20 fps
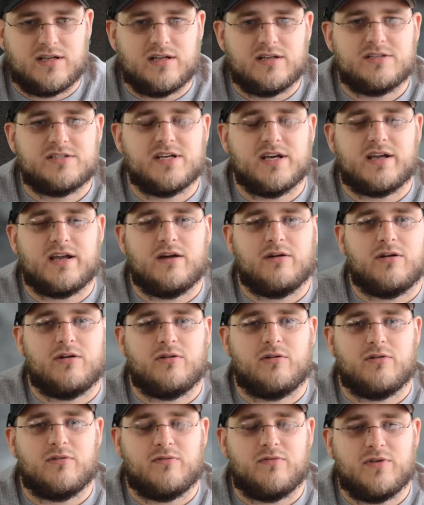Check out
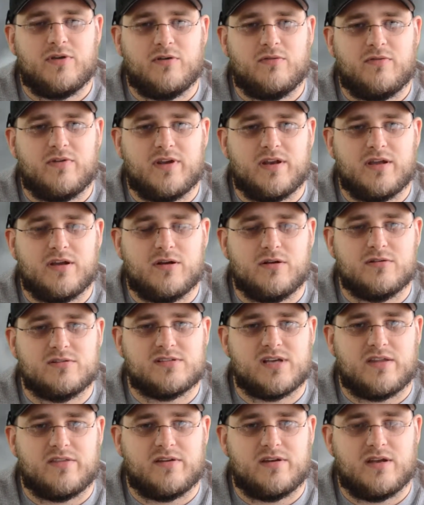our review videos
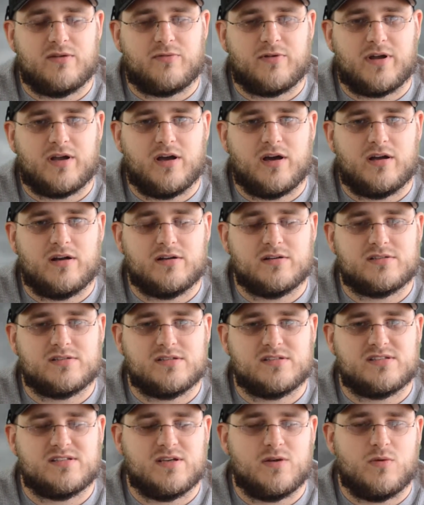on the different cutters
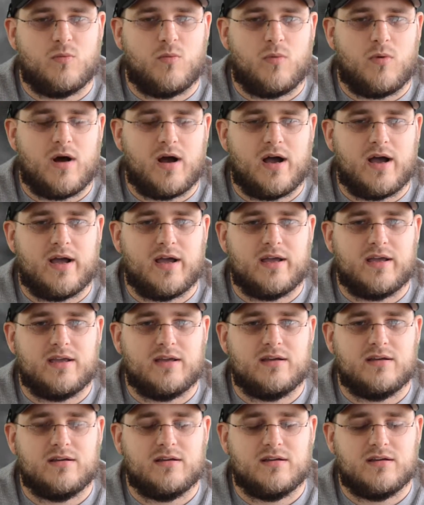to see why
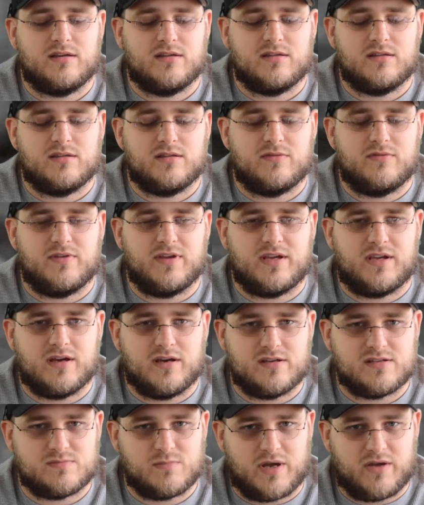the
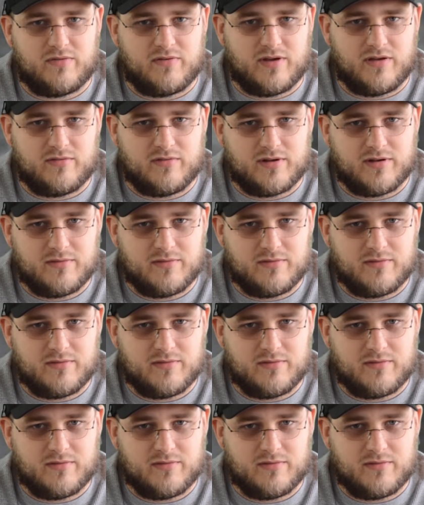V-cut is my favorite.